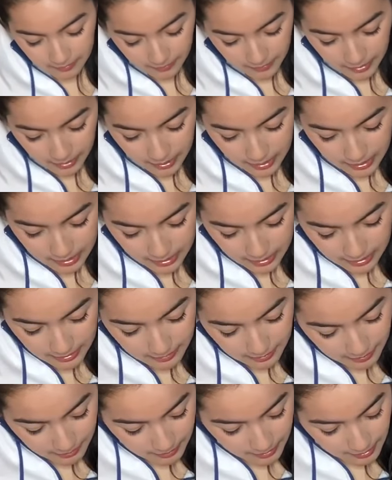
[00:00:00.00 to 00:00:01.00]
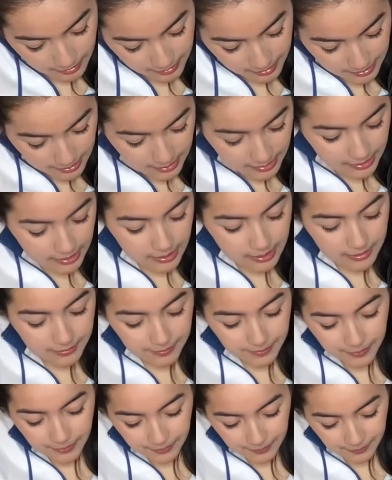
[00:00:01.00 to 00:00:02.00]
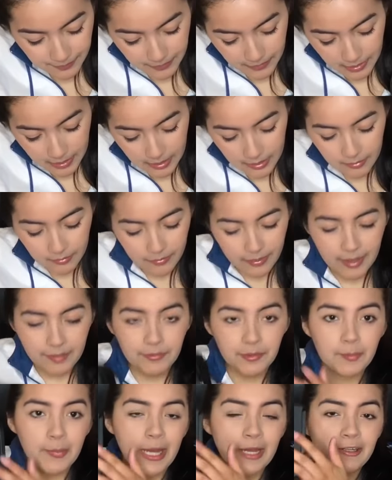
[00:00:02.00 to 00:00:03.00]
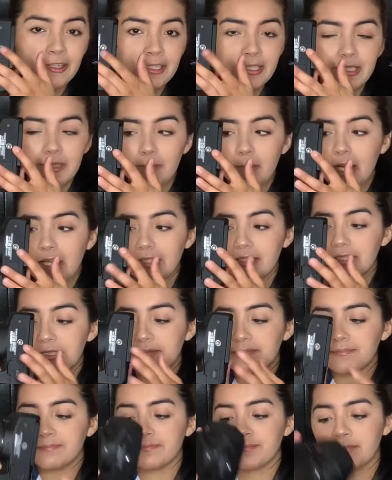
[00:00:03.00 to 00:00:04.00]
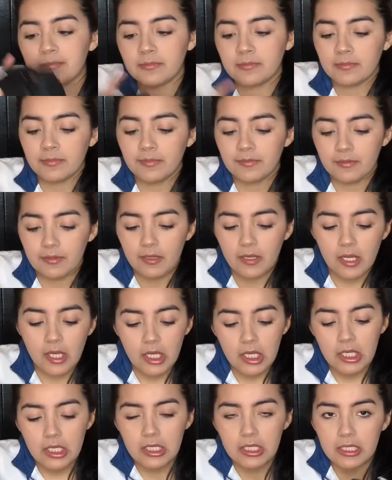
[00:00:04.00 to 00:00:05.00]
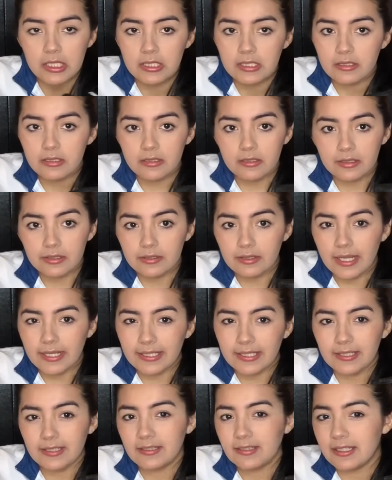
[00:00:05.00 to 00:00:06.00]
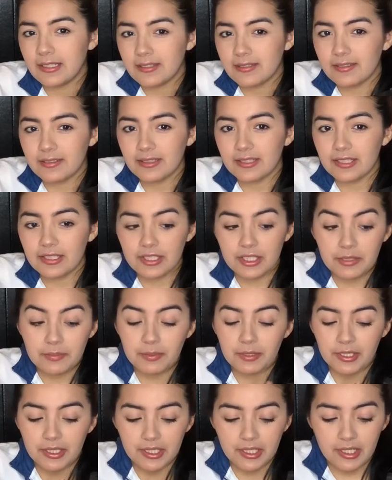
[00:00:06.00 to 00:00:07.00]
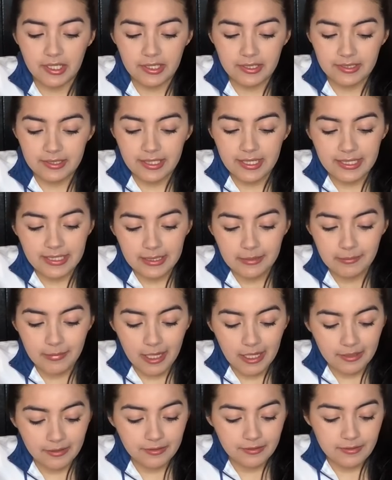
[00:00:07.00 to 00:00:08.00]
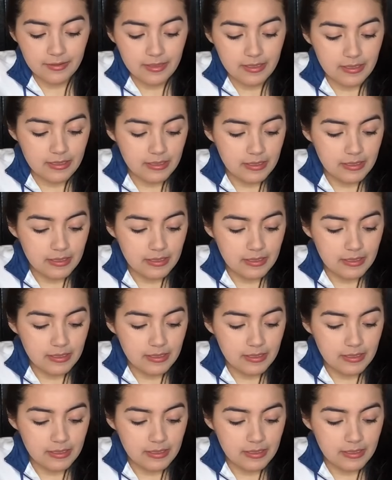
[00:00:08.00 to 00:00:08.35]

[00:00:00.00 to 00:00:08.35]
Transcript: You just close this up. We have a mount at the bottom, so I can easily just put it on any mount.